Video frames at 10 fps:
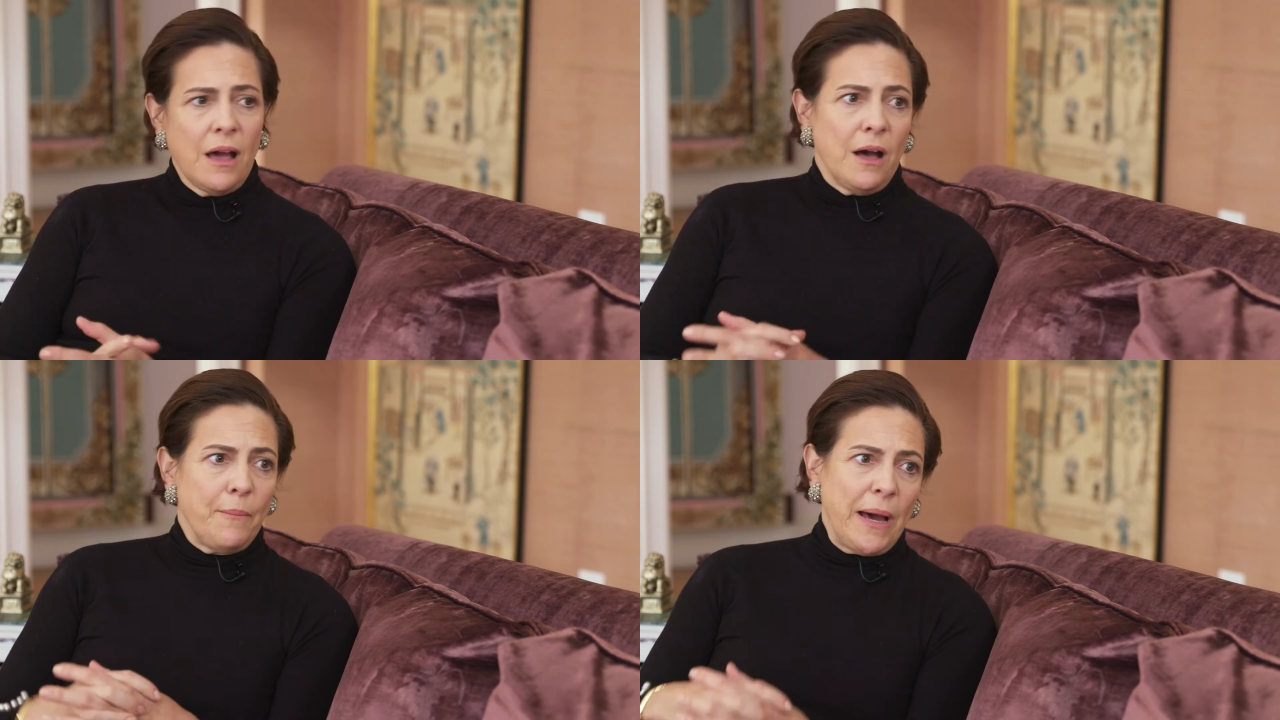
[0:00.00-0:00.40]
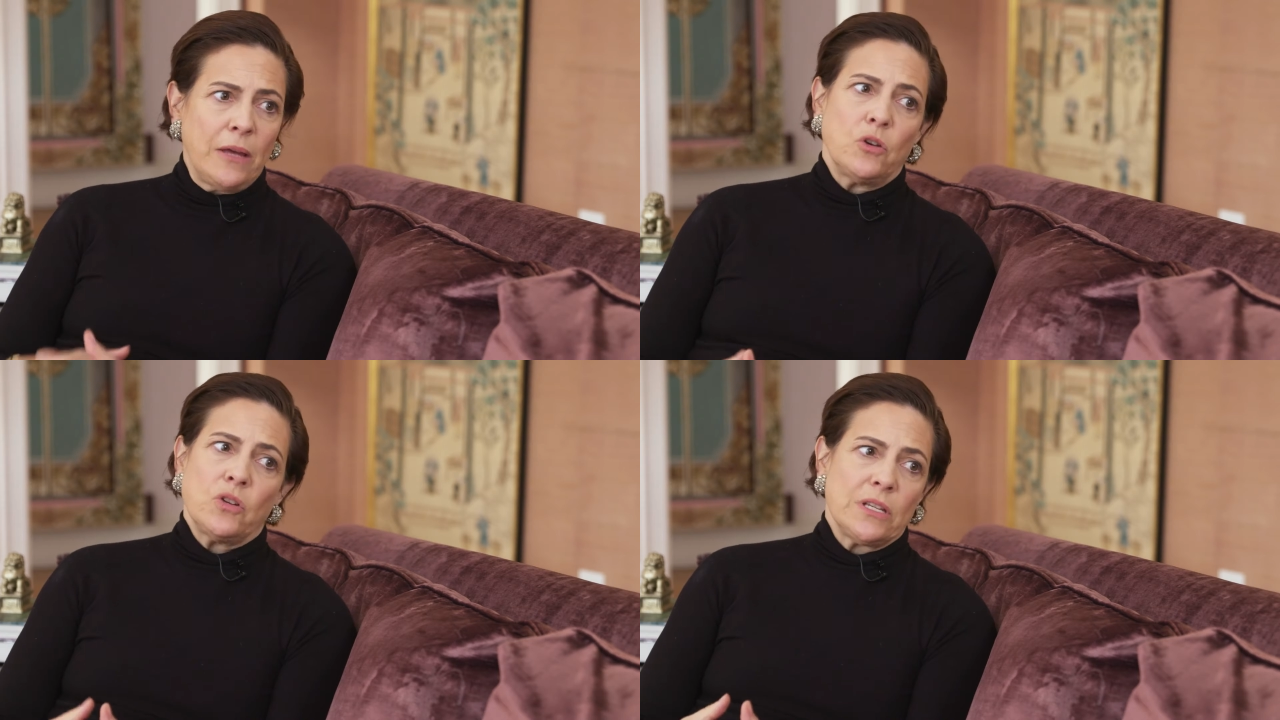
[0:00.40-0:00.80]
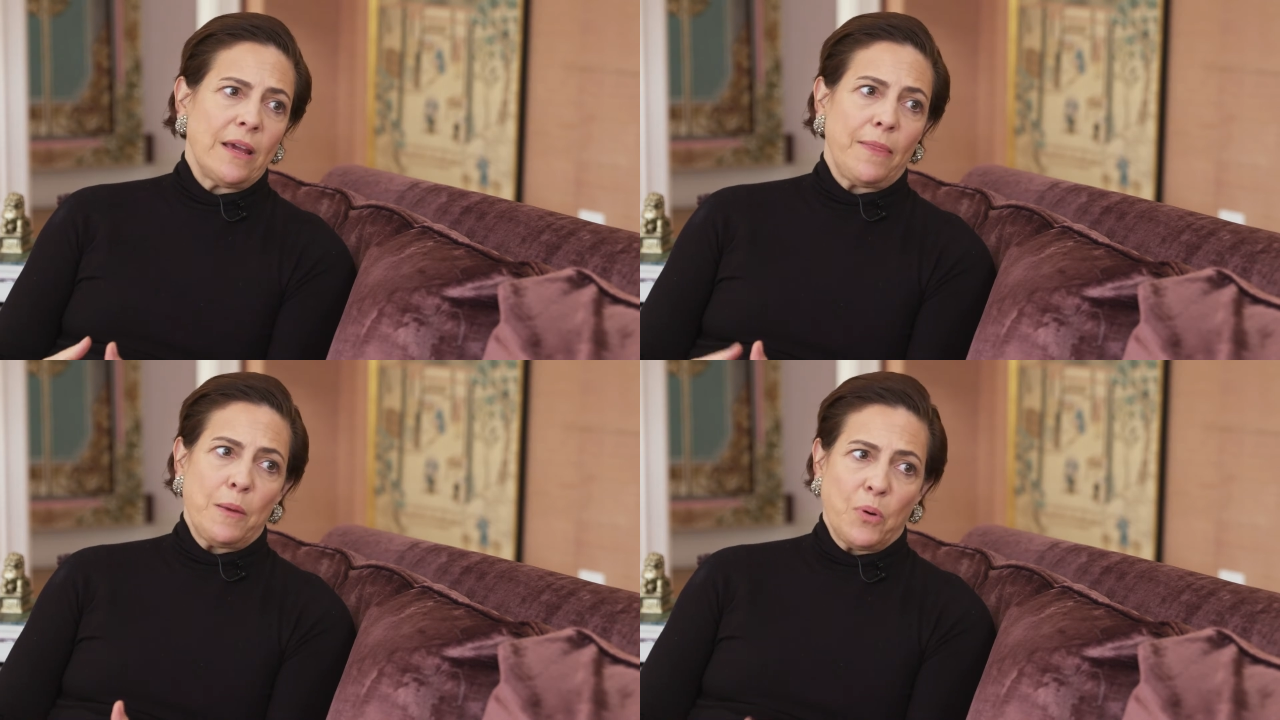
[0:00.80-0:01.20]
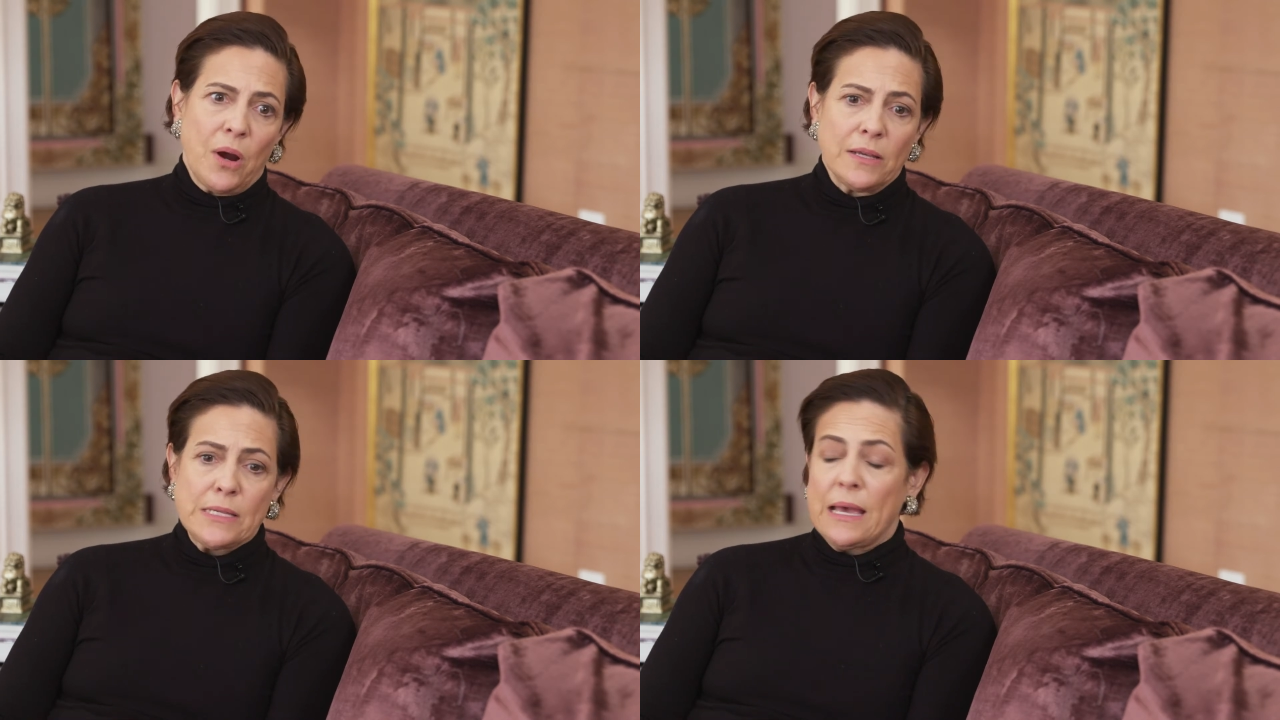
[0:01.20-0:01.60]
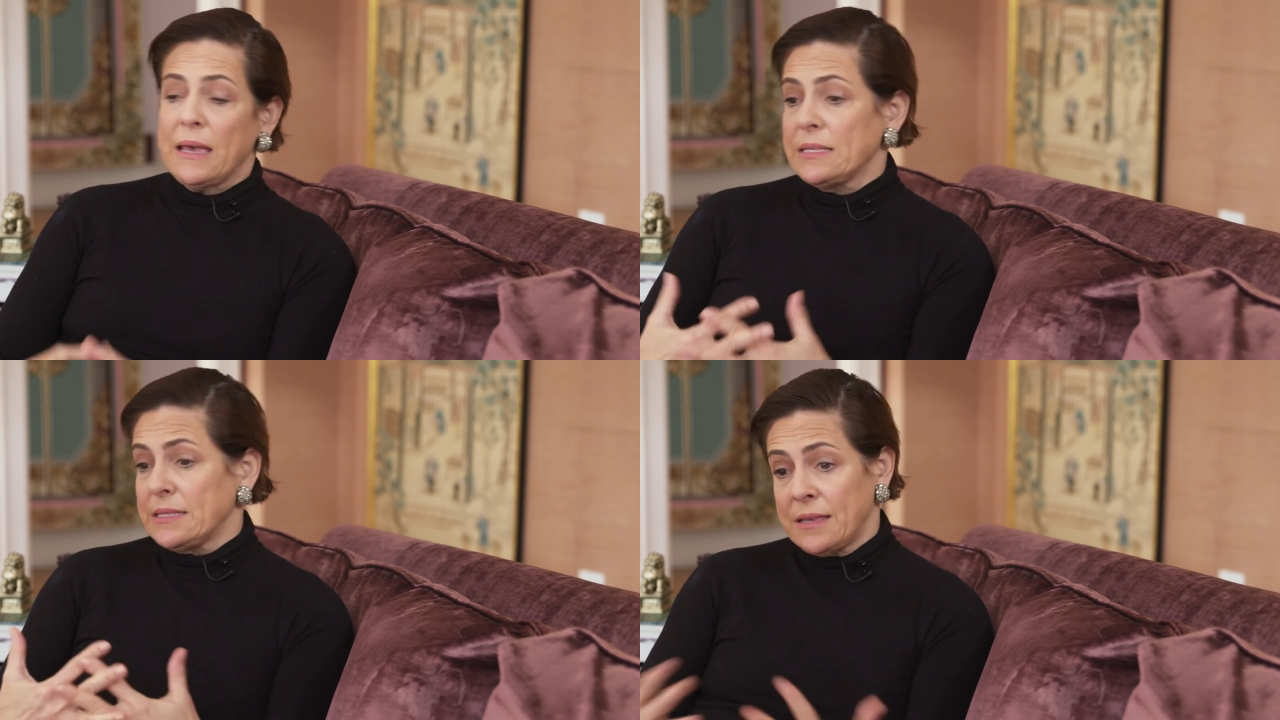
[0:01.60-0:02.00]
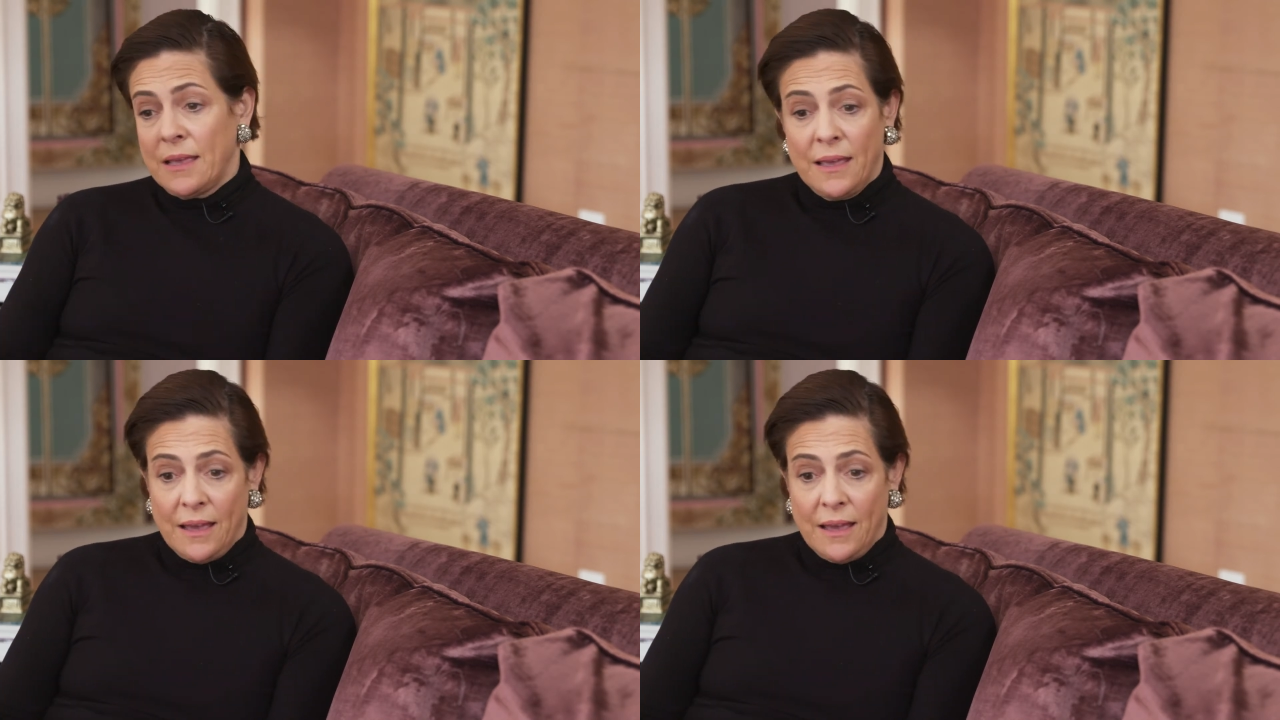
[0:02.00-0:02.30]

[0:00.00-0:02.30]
um, understand the process.